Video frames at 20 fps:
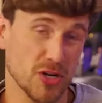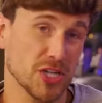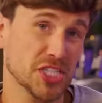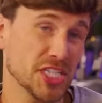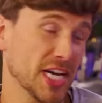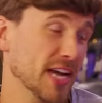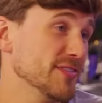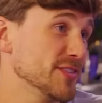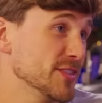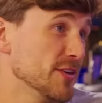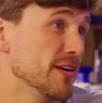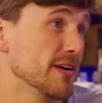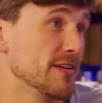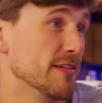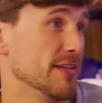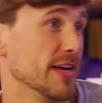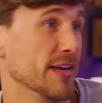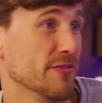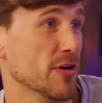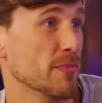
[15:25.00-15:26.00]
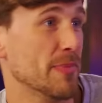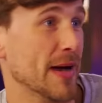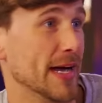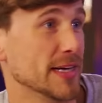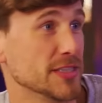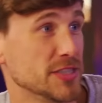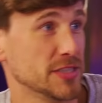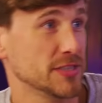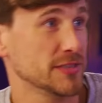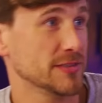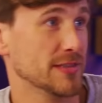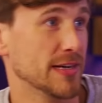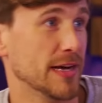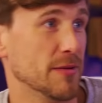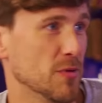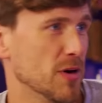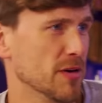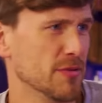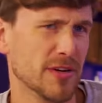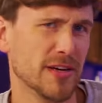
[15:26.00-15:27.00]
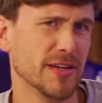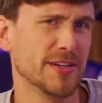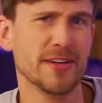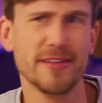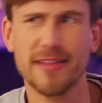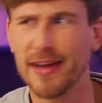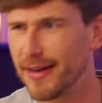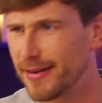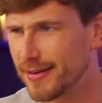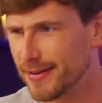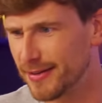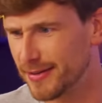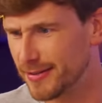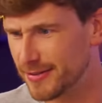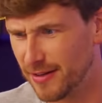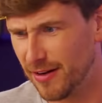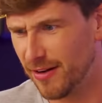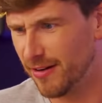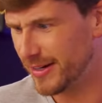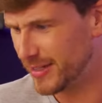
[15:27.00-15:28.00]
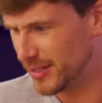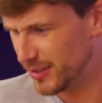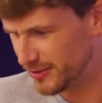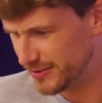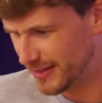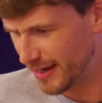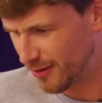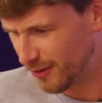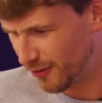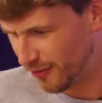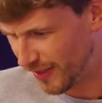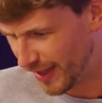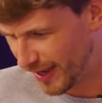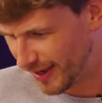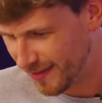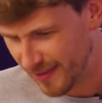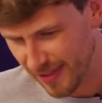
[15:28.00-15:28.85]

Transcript: not a chef, so I can't give you a badge. And why would I do that? Because I'd lose out on that.